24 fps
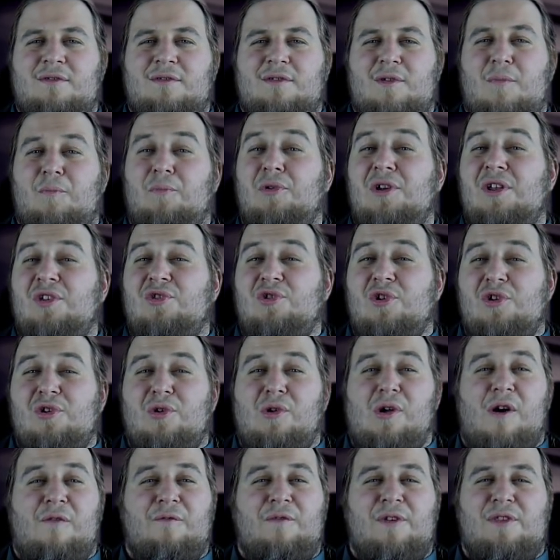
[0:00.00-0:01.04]
the preacher you
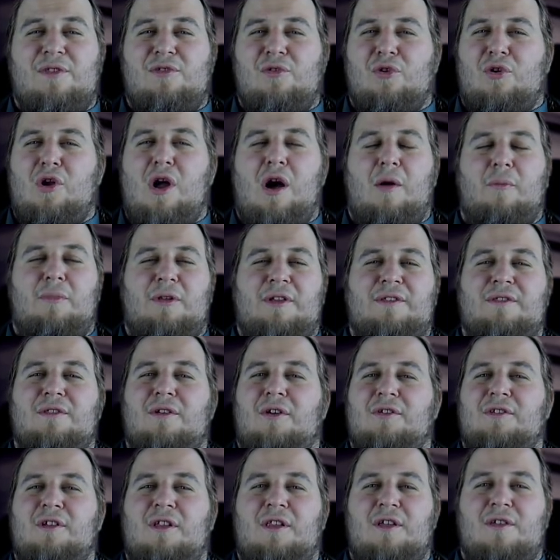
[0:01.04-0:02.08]
confessed your complete
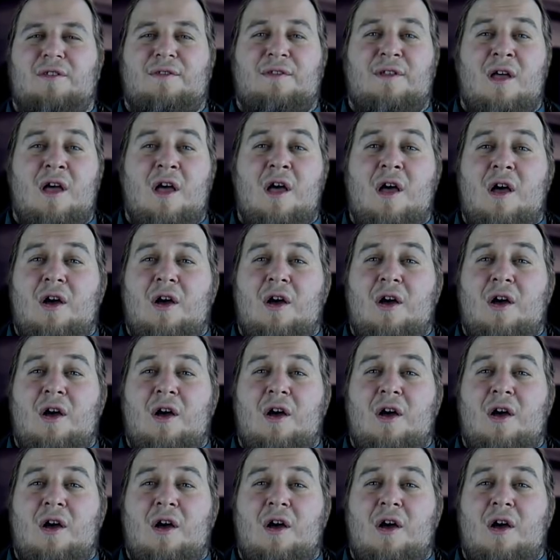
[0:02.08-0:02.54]
naughty list,